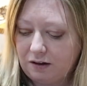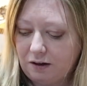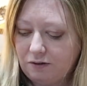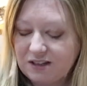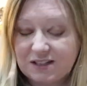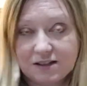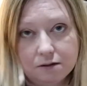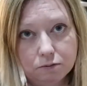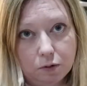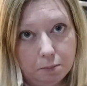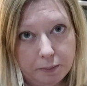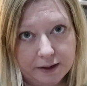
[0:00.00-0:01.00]
There is still
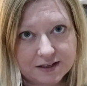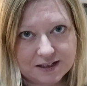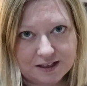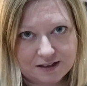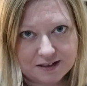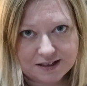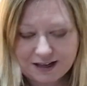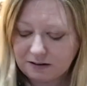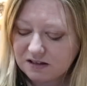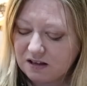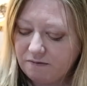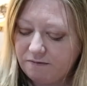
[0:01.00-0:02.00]
one person in this
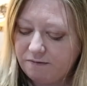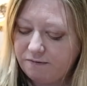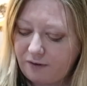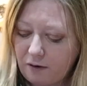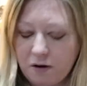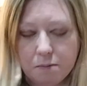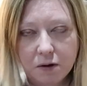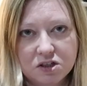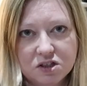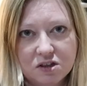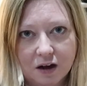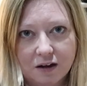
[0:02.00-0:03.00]
house that very
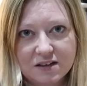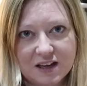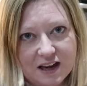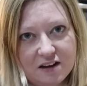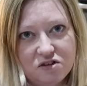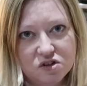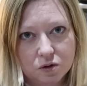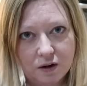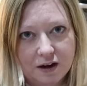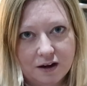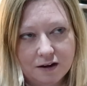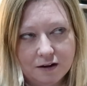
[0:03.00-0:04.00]
much does
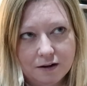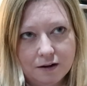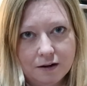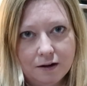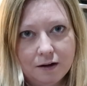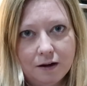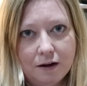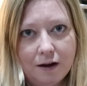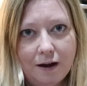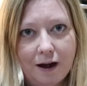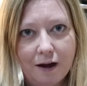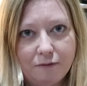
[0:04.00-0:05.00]
enjoy
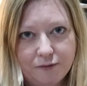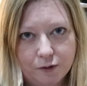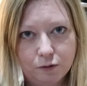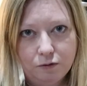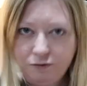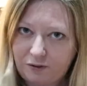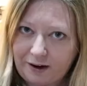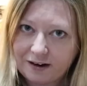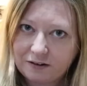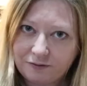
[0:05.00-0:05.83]
a full fat,